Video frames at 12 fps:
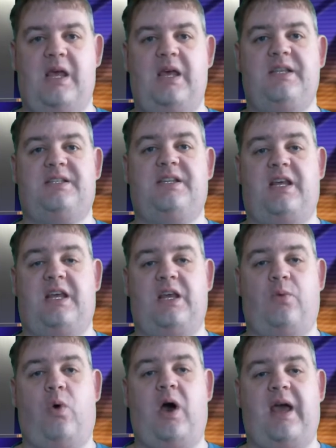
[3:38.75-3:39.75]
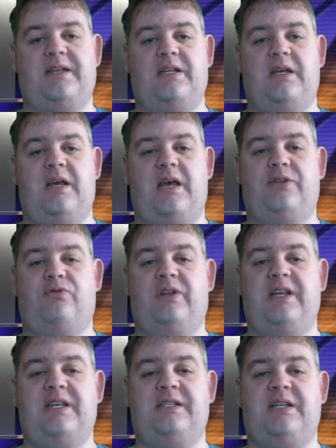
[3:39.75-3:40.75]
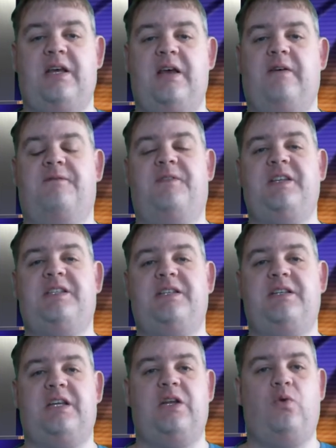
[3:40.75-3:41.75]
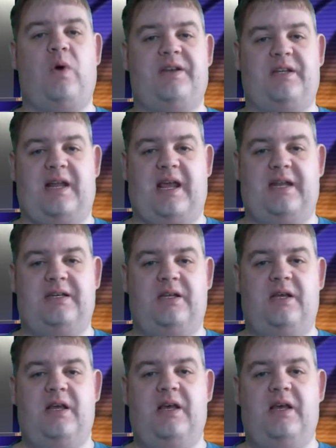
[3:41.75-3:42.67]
C.E. White has released Vincent in Wonderland.